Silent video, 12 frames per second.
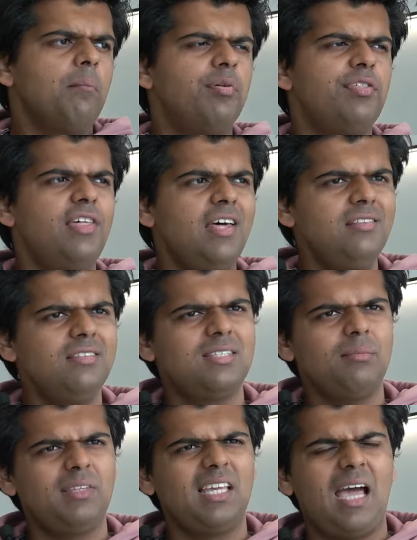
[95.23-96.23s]
But then
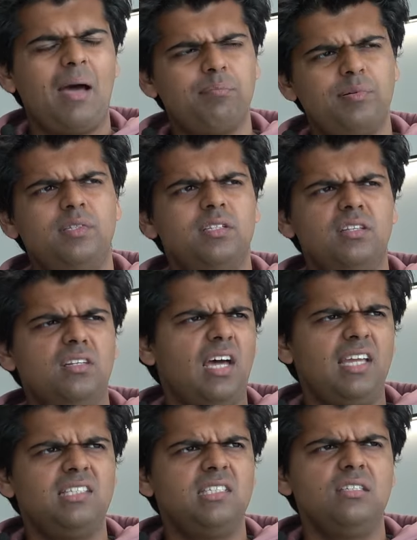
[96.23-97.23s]
something happened in the
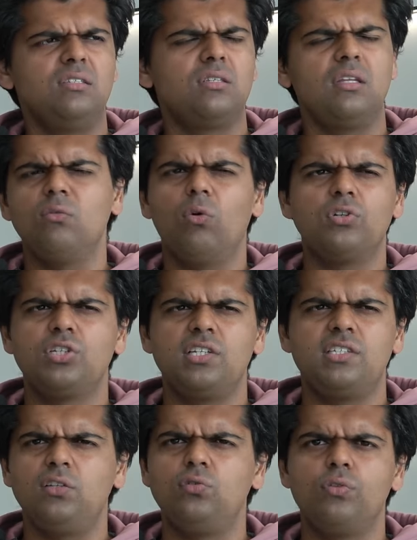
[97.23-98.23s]
90s, or should I
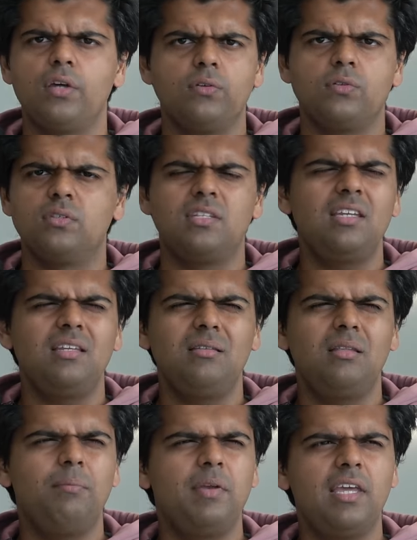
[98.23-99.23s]
say 2000s.
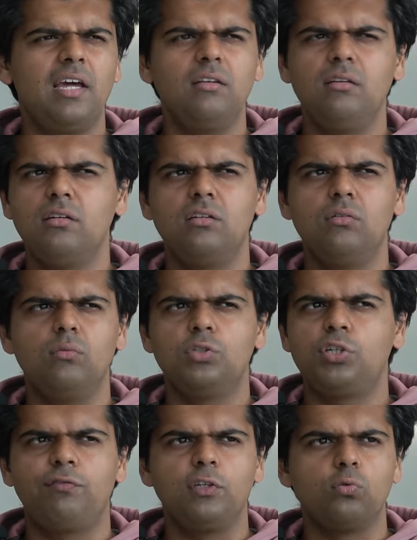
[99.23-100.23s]
They began
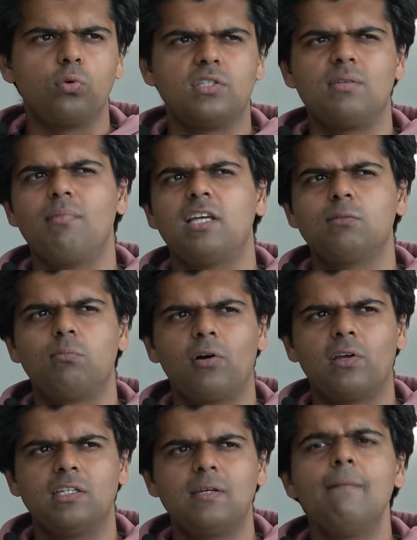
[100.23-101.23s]
shifting towards the mass
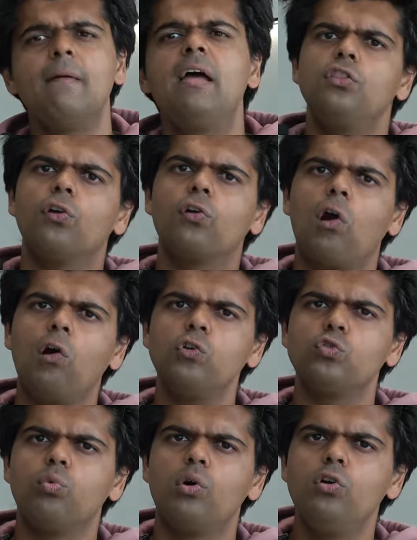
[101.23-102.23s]
market. Their
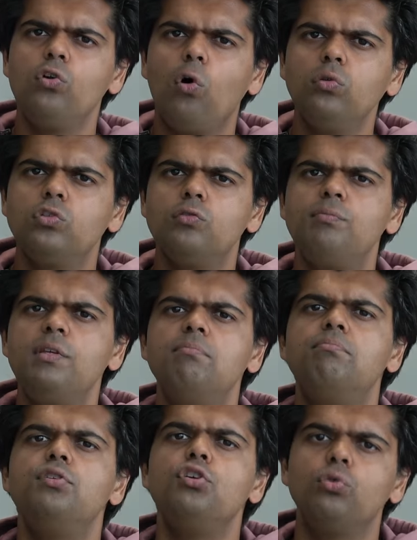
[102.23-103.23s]
cars were known to be
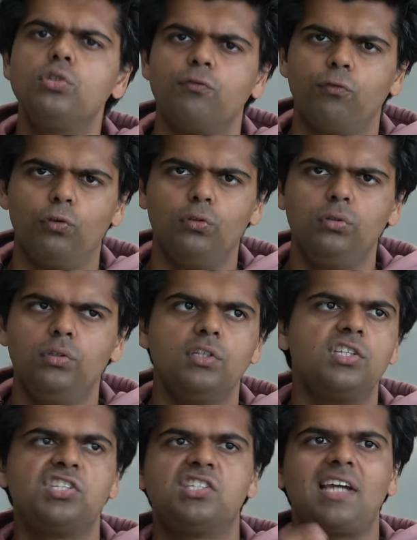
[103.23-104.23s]
beautiful,
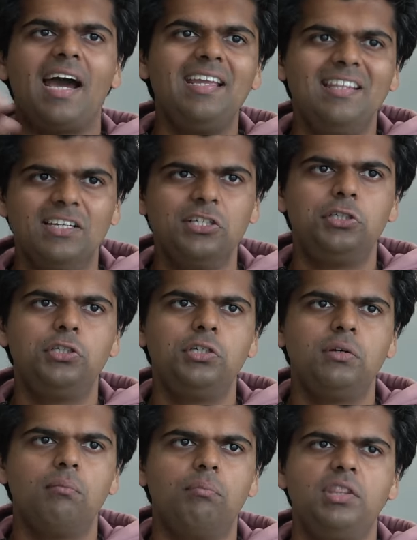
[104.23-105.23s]
stylish,
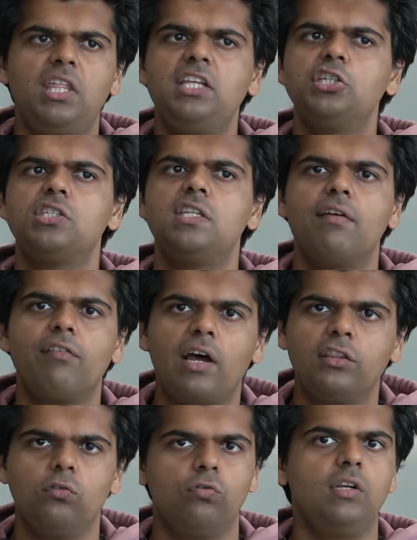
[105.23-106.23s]
but they just never
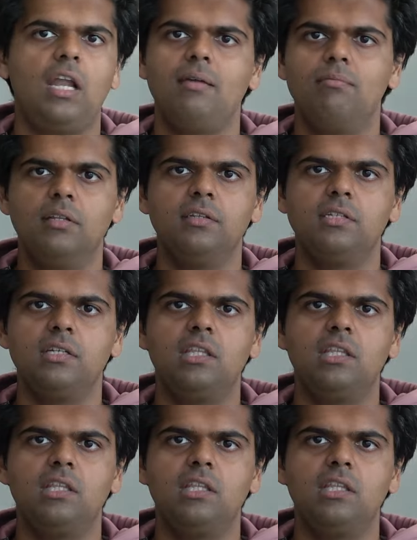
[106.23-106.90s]
had the reliability.